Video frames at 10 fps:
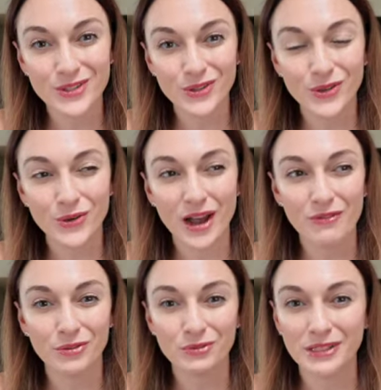to
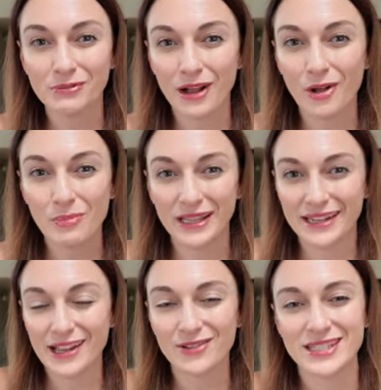have a really well
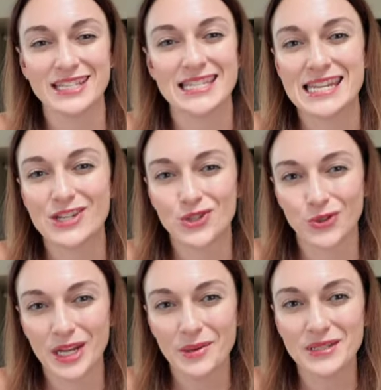planned out Disney
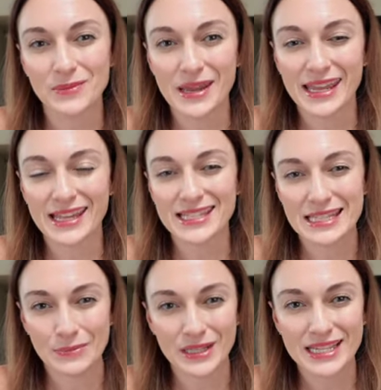trip to make it
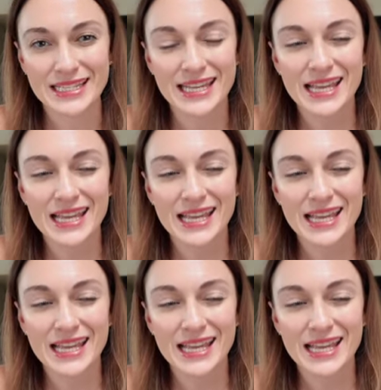seamless.